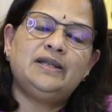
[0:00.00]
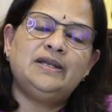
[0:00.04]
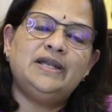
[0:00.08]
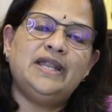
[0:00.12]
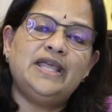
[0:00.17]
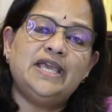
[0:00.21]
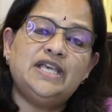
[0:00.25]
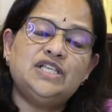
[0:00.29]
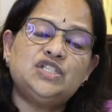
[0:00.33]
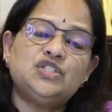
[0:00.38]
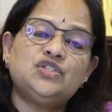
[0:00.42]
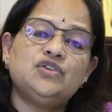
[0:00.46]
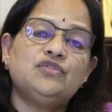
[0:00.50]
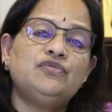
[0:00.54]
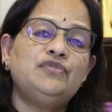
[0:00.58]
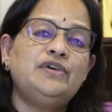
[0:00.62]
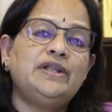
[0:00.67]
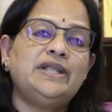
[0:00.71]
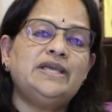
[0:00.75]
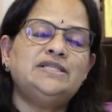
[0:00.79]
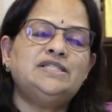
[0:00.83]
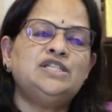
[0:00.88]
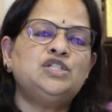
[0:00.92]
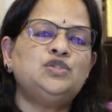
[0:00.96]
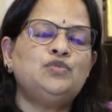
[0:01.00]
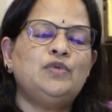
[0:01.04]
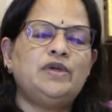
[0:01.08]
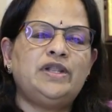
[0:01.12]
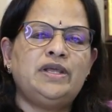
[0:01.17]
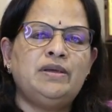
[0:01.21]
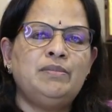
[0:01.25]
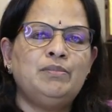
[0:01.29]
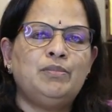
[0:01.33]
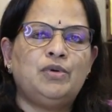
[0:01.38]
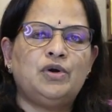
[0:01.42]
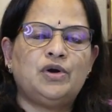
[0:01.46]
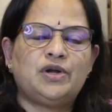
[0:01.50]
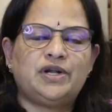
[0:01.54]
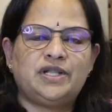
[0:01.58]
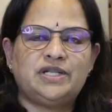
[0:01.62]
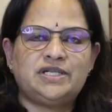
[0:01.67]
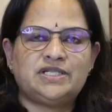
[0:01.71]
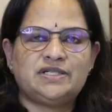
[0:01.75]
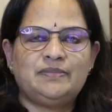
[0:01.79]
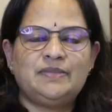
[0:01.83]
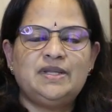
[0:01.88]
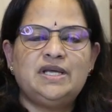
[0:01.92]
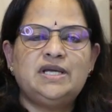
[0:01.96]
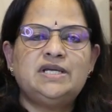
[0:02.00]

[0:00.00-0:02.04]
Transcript: days of grace is very important.